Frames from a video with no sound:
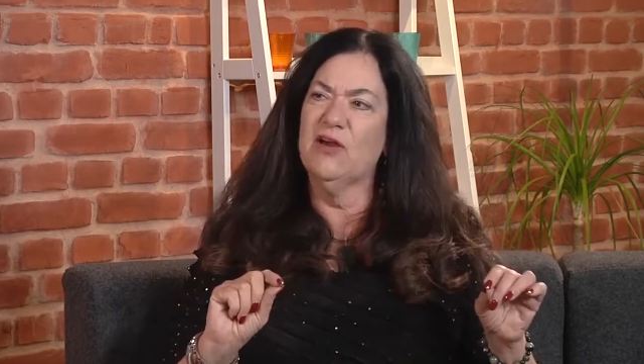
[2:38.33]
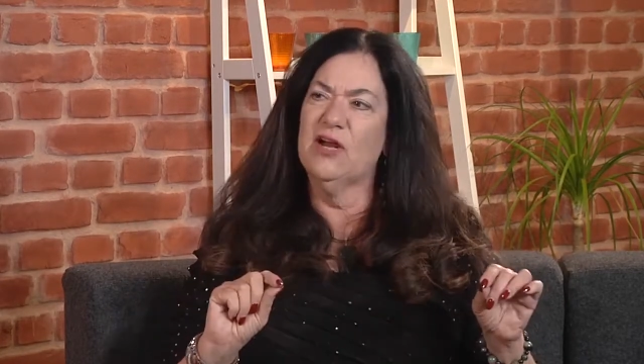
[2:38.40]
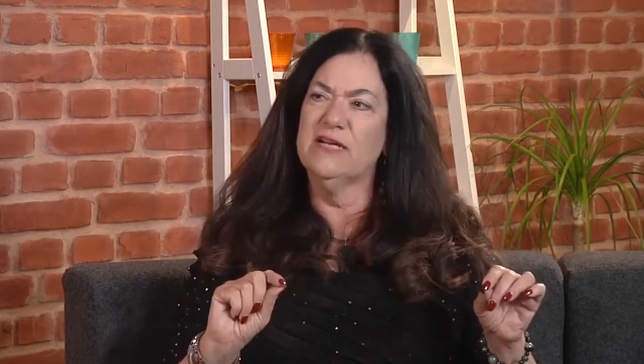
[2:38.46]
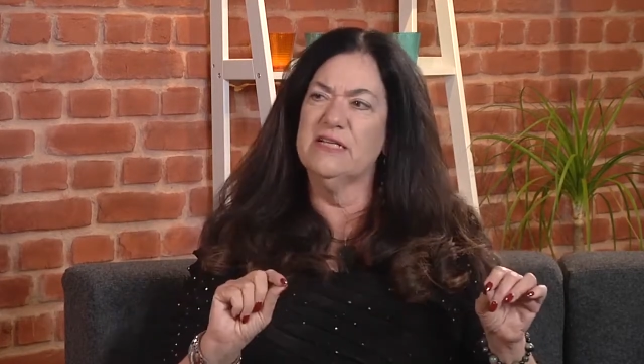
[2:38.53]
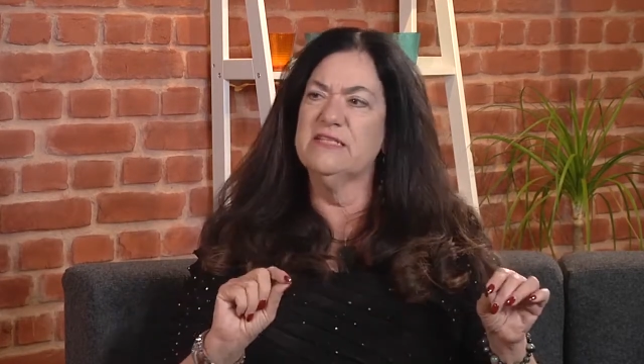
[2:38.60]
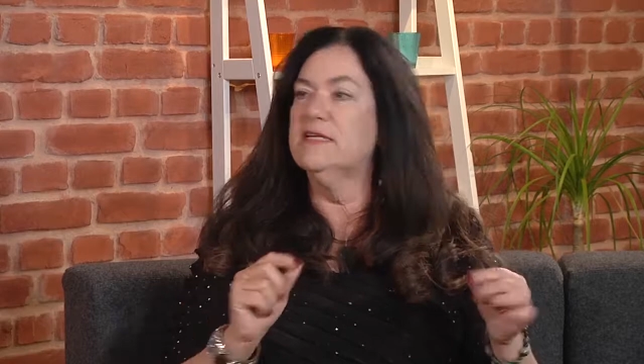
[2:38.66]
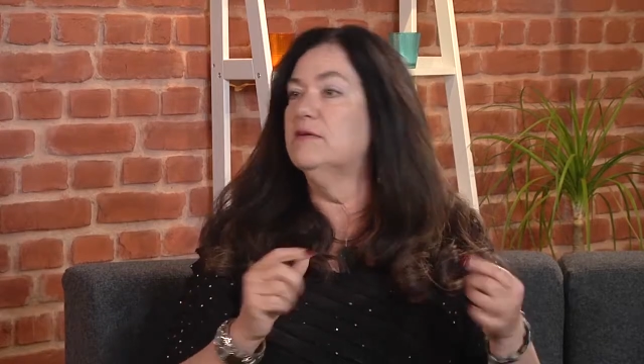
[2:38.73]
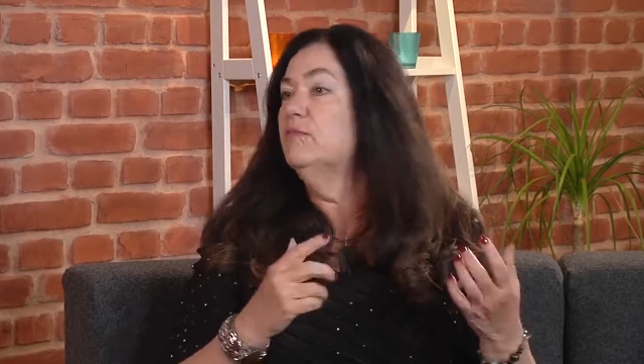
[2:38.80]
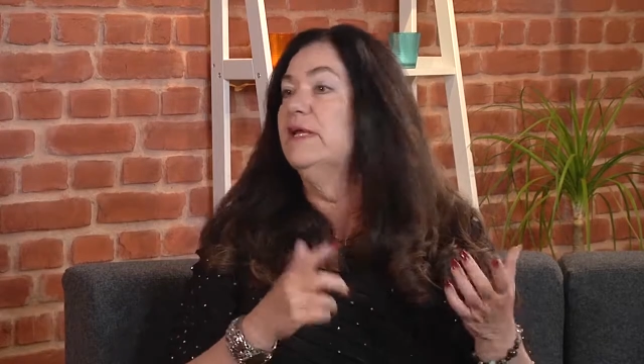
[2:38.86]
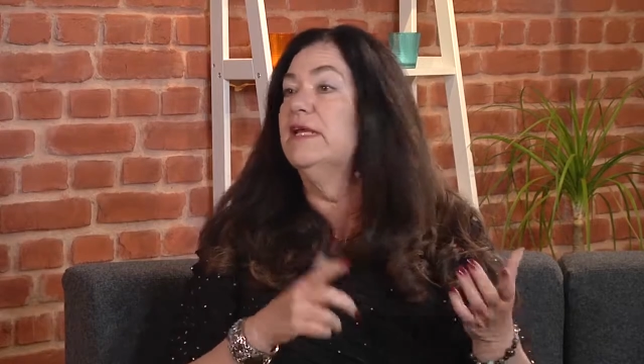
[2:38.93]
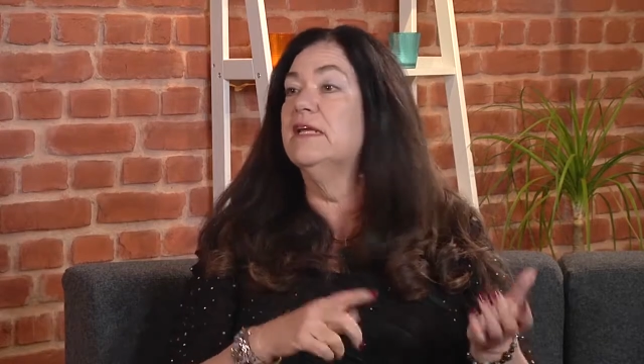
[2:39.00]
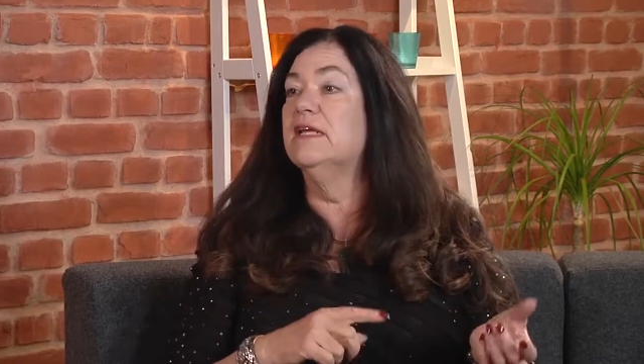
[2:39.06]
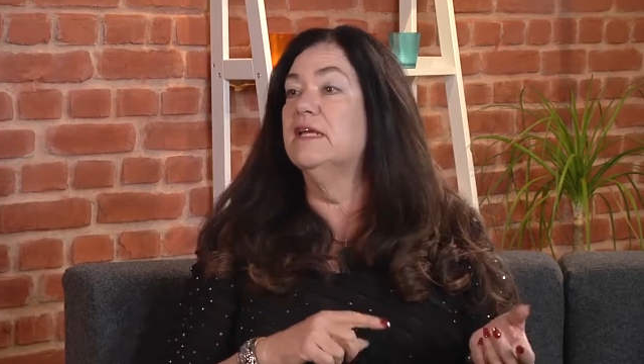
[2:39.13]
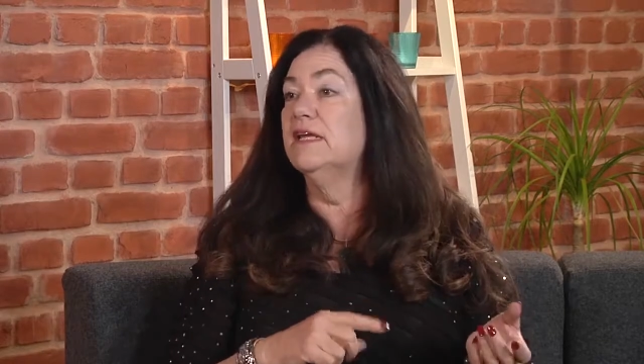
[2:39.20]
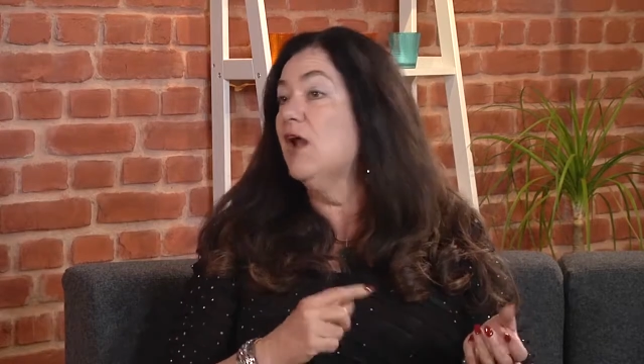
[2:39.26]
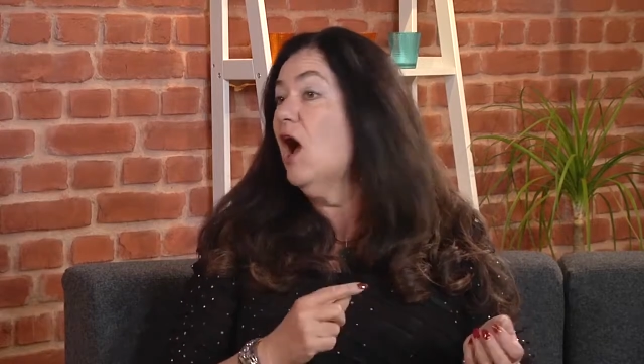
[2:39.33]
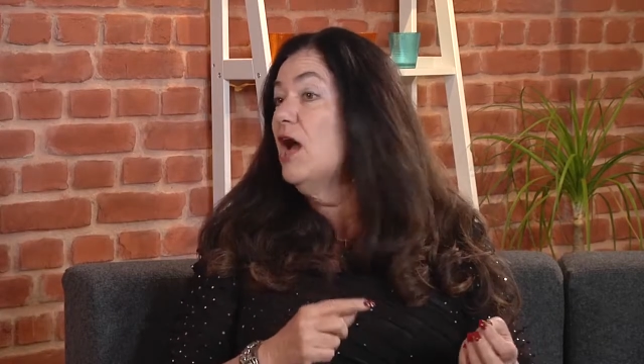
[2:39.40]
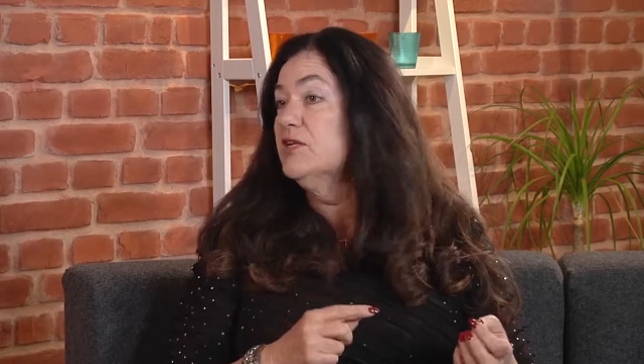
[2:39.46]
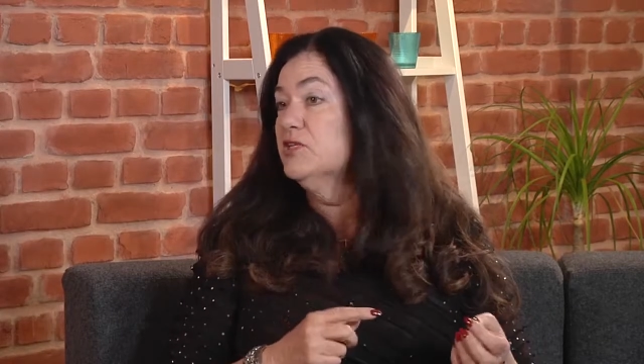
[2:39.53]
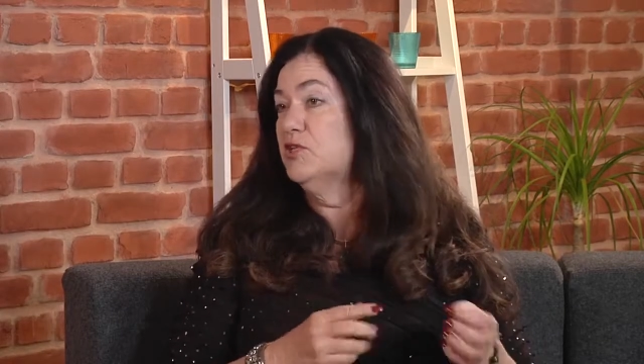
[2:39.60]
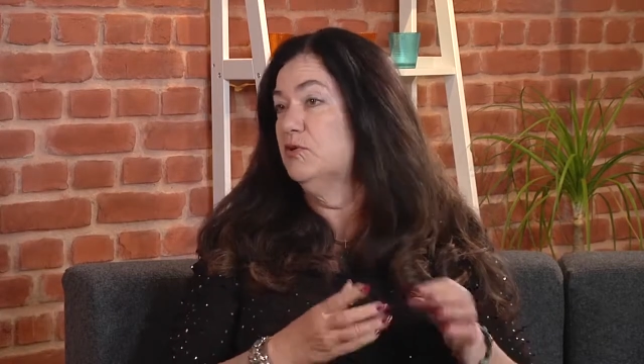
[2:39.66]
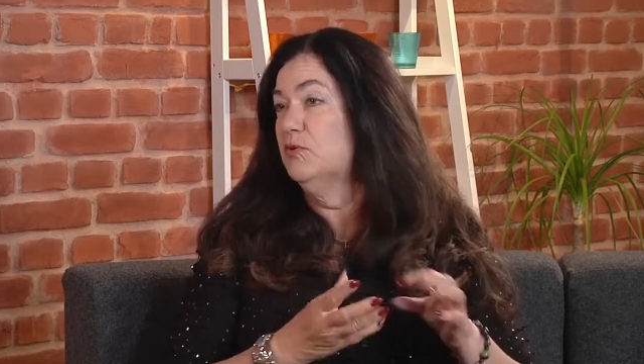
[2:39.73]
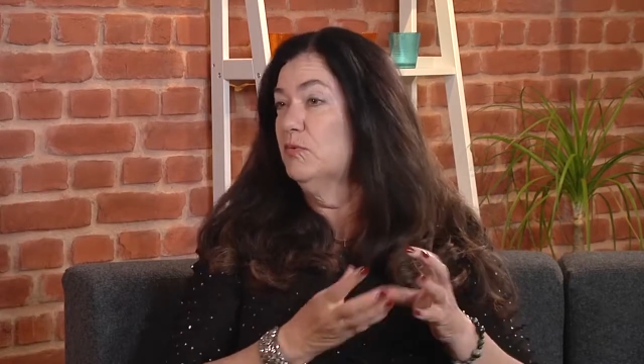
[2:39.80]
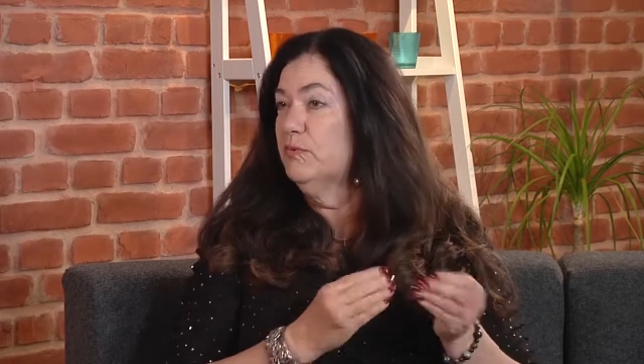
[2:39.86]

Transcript: honest and when not to,